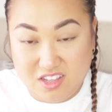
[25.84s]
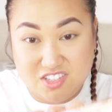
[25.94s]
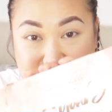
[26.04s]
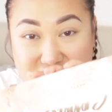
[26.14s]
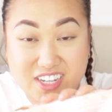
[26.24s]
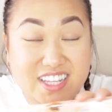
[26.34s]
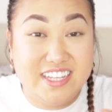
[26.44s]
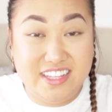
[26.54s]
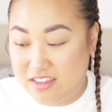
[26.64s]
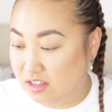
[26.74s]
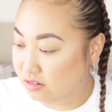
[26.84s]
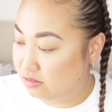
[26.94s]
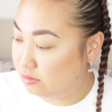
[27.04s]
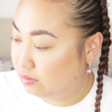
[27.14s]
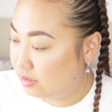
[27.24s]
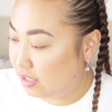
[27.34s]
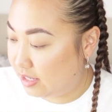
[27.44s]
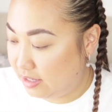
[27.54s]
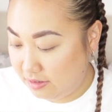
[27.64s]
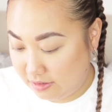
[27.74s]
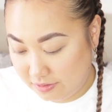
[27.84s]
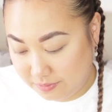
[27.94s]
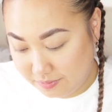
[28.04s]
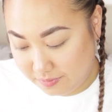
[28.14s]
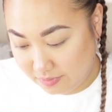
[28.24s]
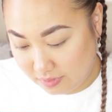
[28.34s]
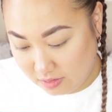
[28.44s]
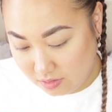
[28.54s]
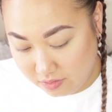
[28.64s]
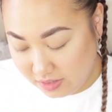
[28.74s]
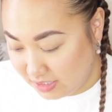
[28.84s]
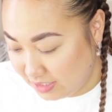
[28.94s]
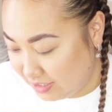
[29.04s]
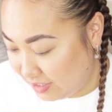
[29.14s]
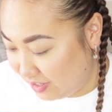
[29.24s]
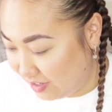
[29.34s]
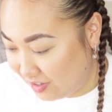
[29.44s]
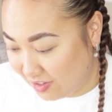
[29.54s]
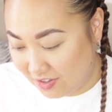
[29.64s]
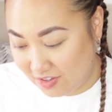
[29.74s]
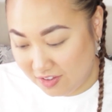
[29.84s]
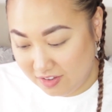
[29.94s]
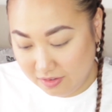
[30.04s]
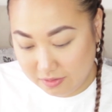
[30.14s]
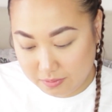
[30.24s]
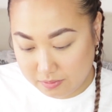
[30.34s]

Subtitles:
It's really in there. Okay. Well, this is cute.